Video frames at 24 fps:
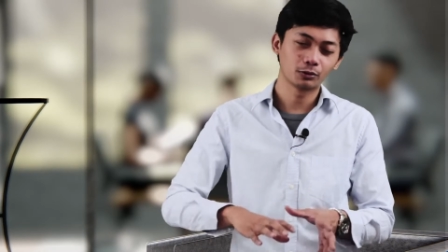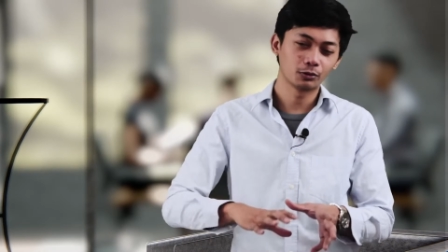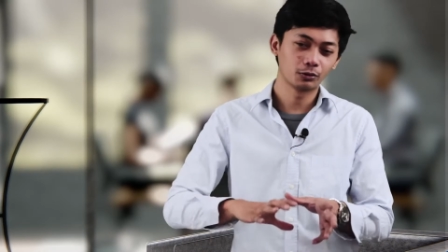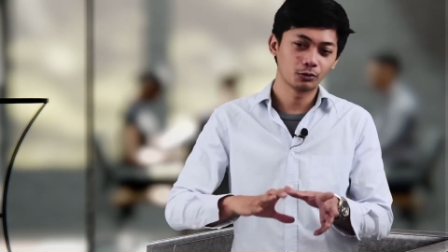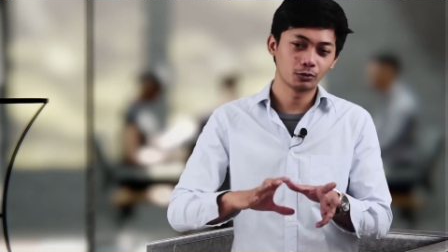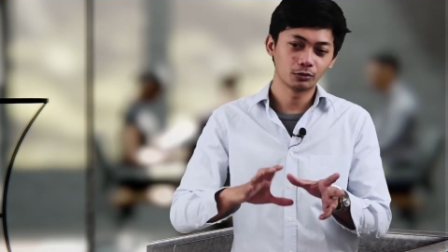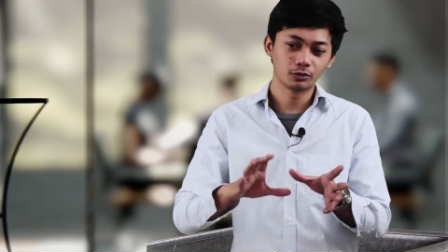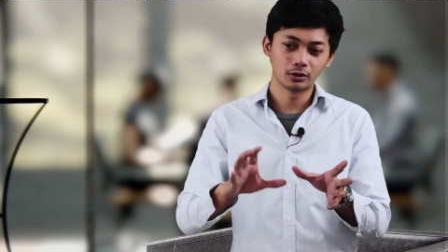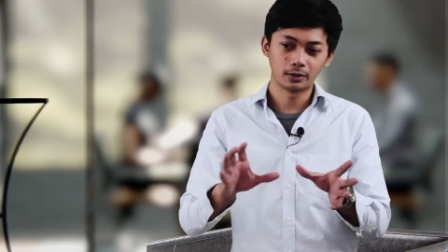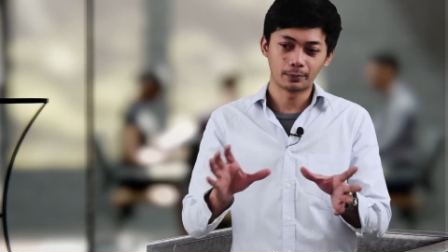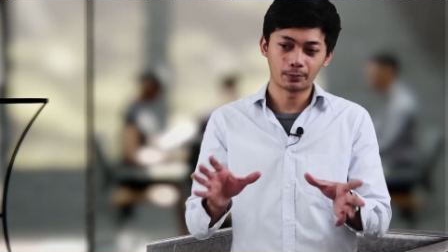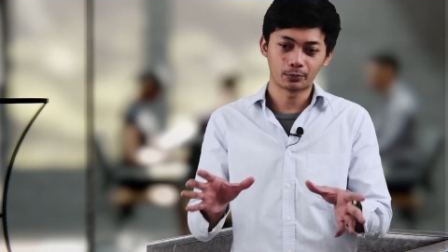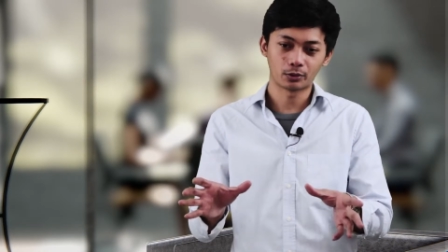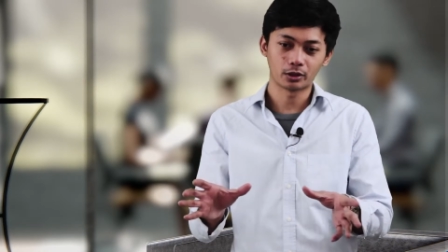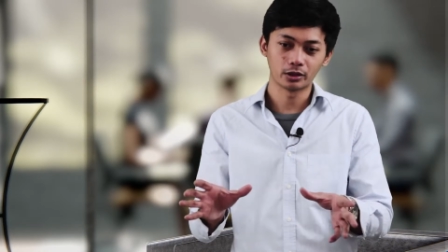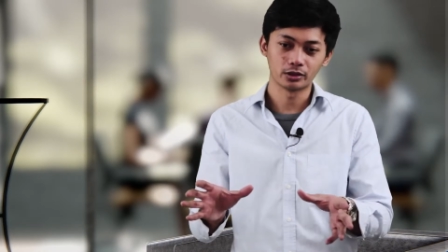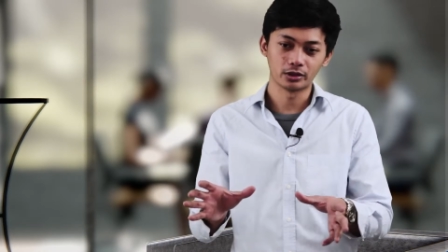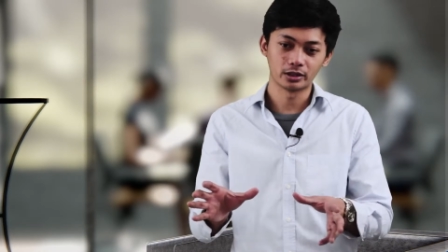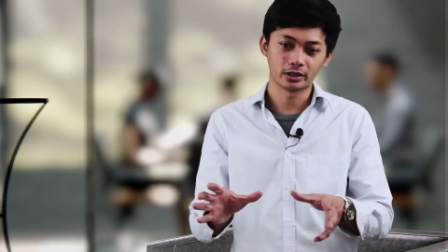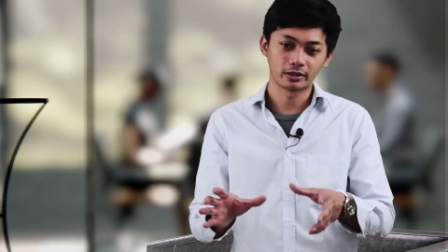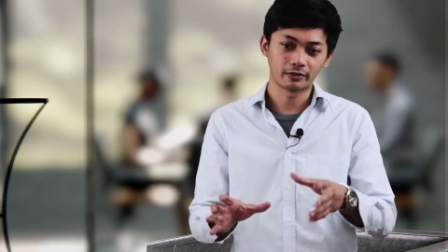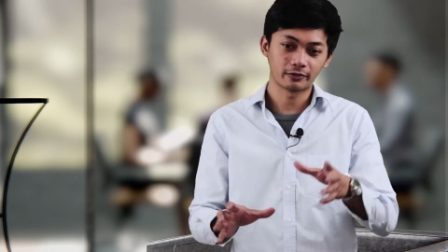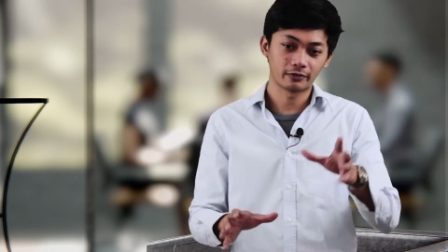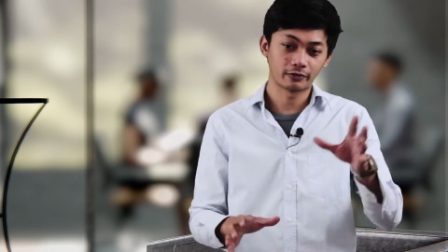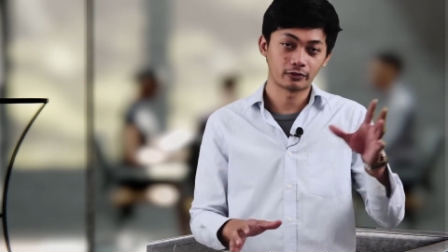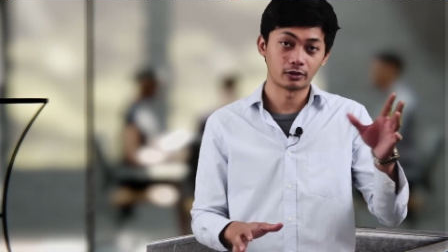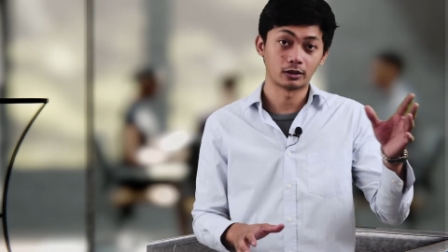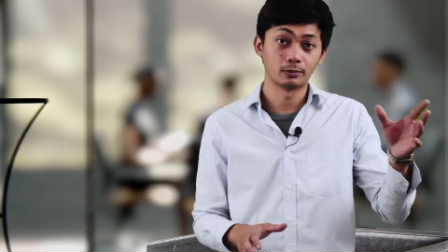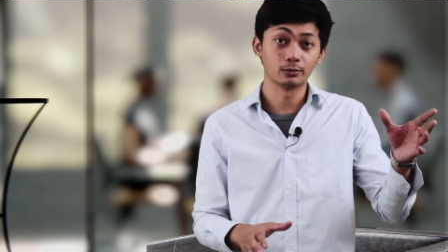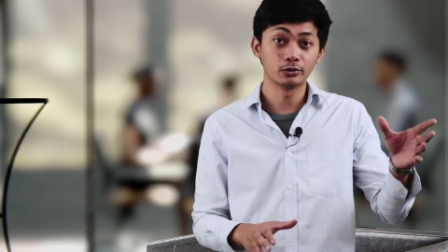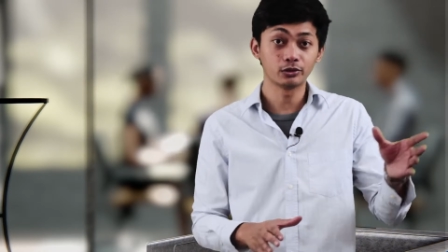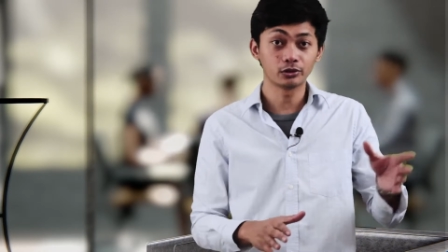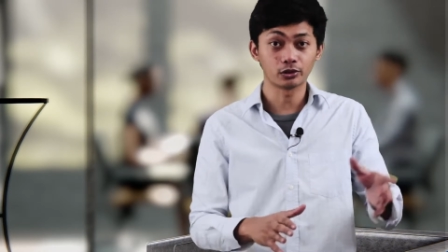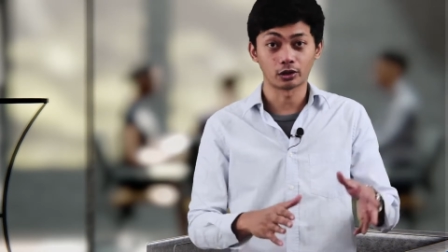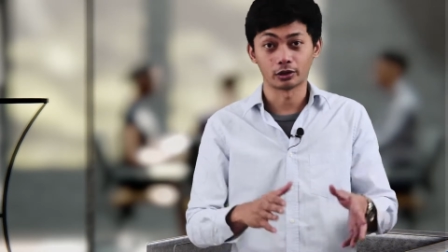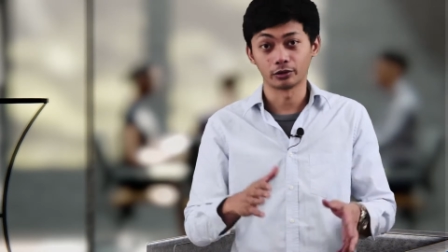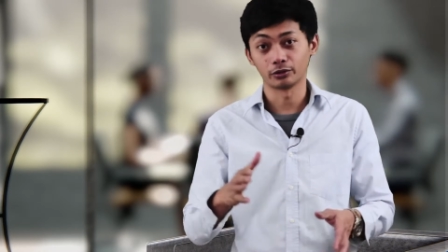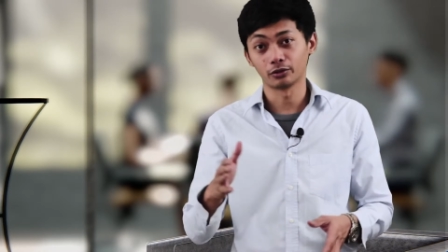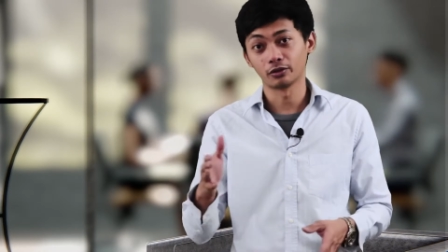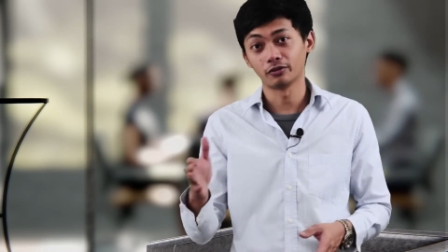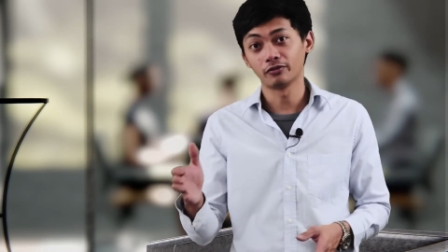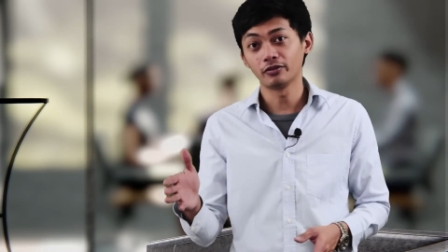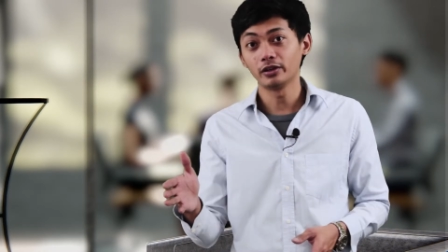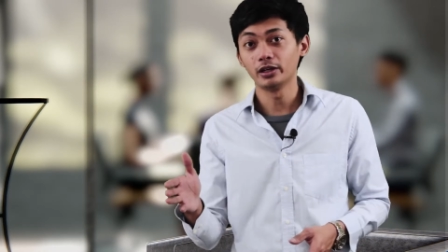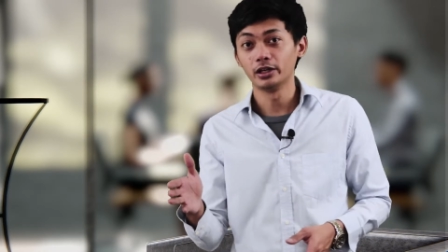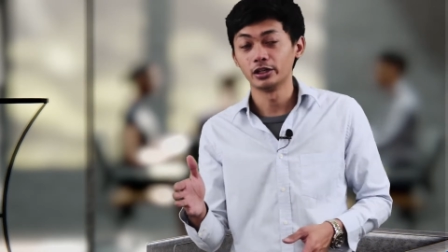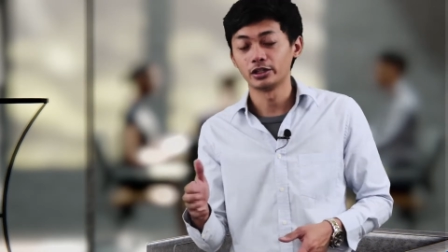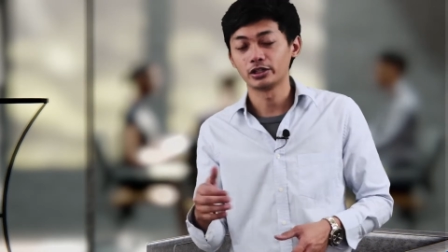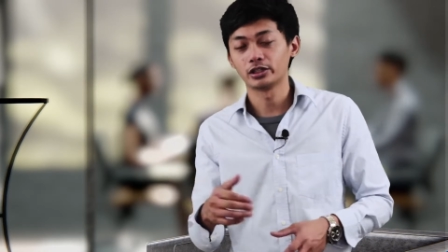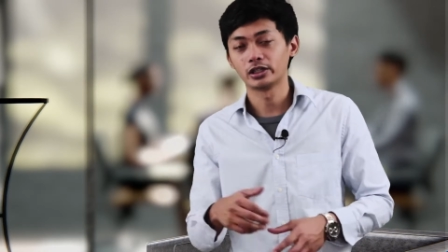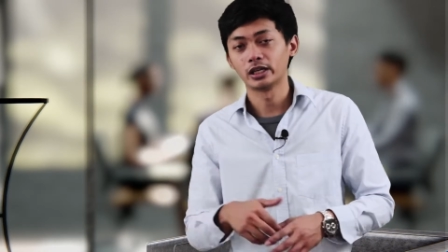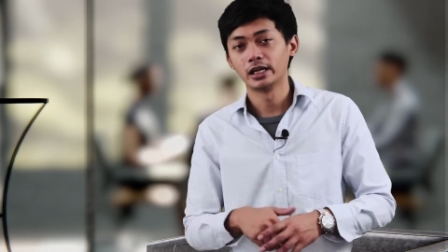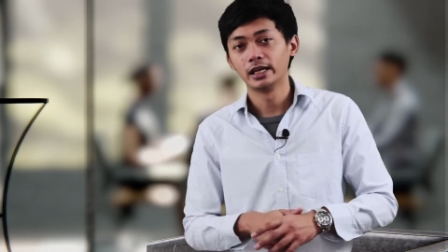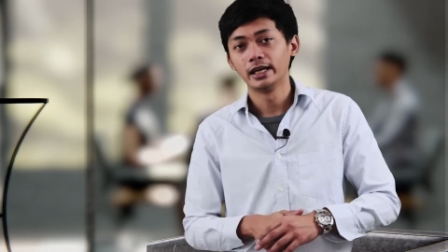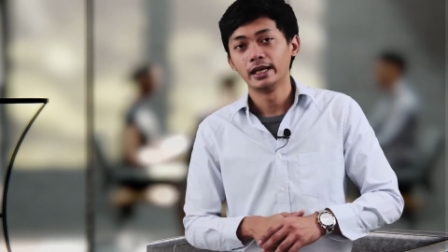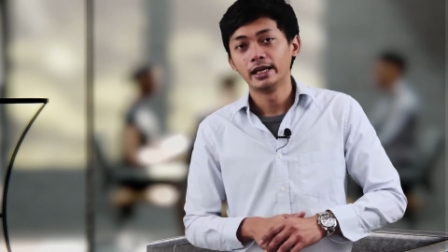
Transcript: to know the project from start to finish,